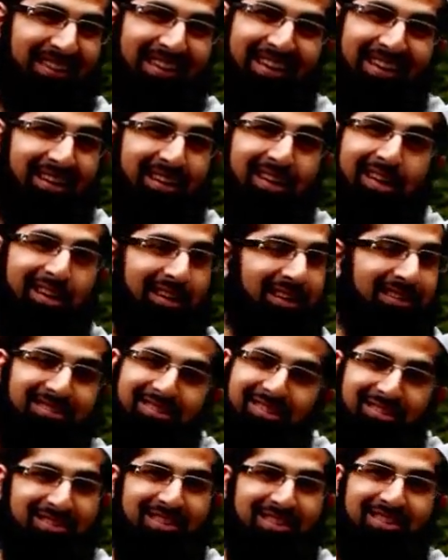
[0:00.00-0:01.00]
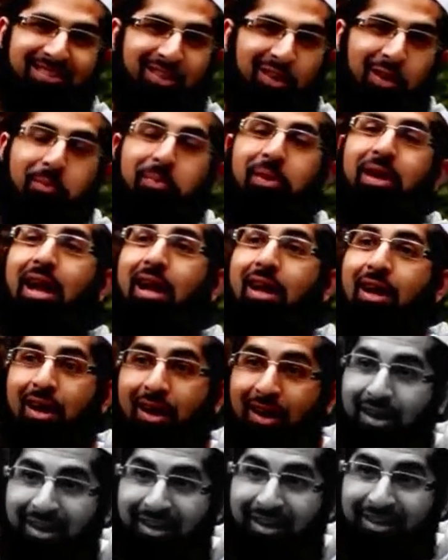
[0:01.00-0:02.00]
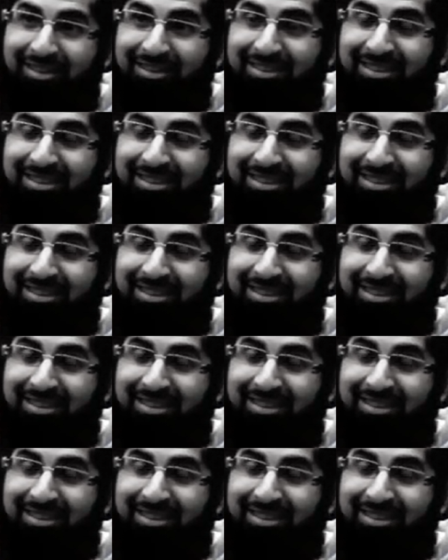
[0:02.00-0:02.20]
Yeah, it's not just gonna be like, oh,